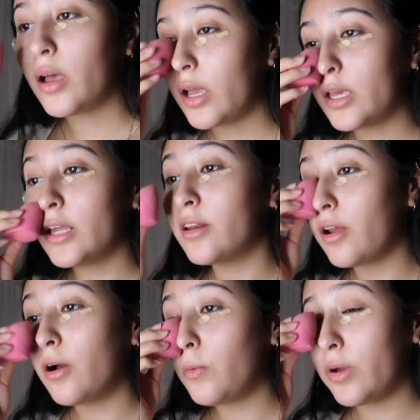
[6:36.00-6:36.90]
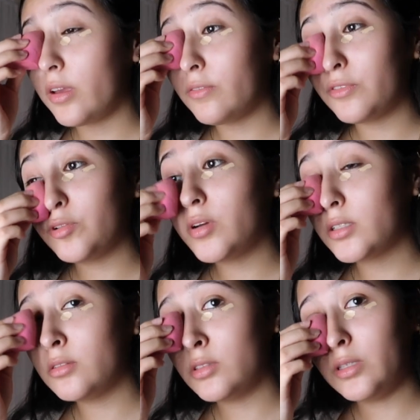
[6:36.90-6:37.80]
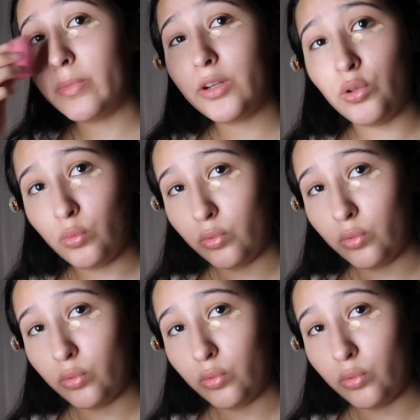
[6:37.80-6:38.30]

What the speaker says: I cannot wait for you guys to see my new